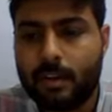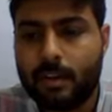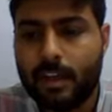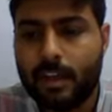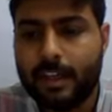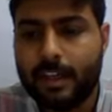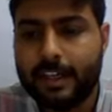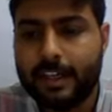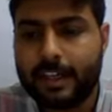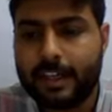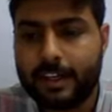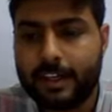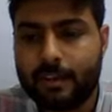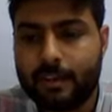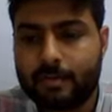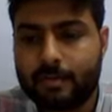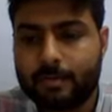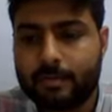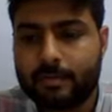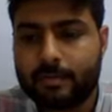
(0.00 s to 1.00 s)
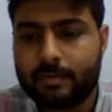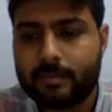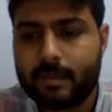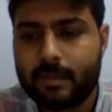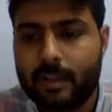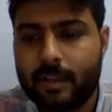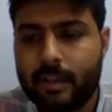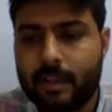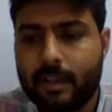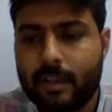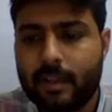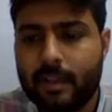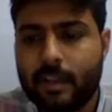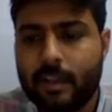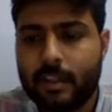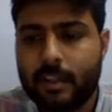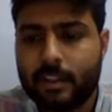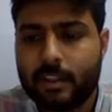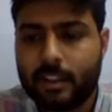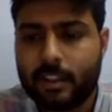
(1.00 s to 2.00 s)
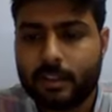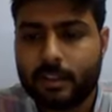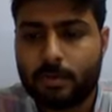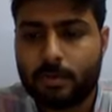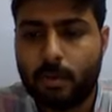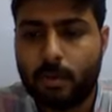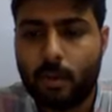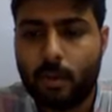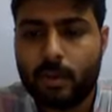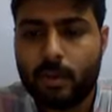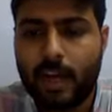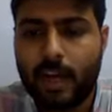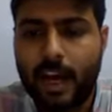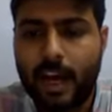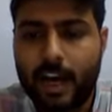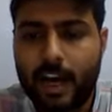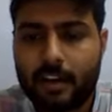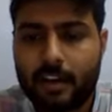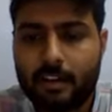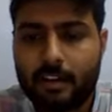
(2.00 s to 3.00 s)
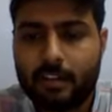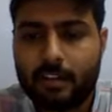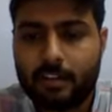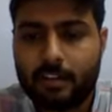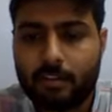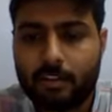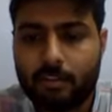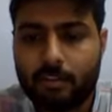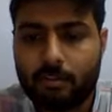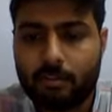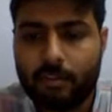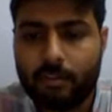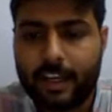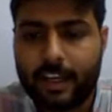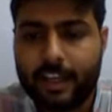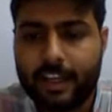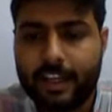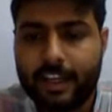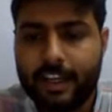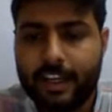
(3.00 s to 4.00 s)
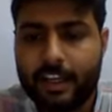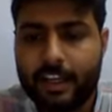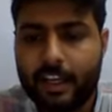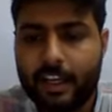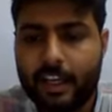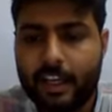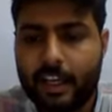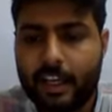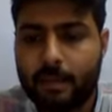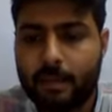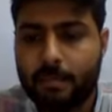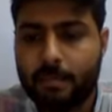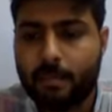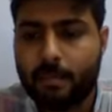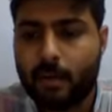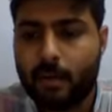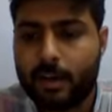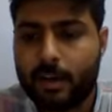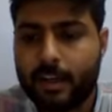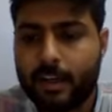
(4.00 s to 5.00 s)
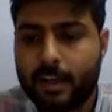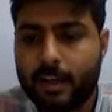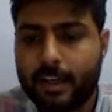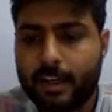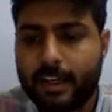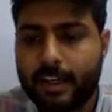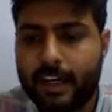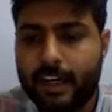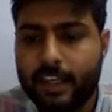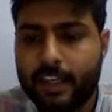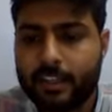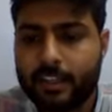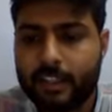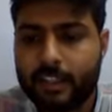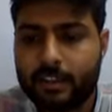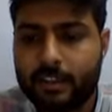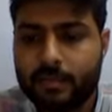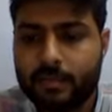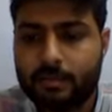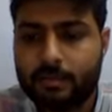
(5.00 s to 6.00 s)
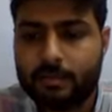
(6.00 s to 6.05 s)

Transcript: liter. These both are very important relation.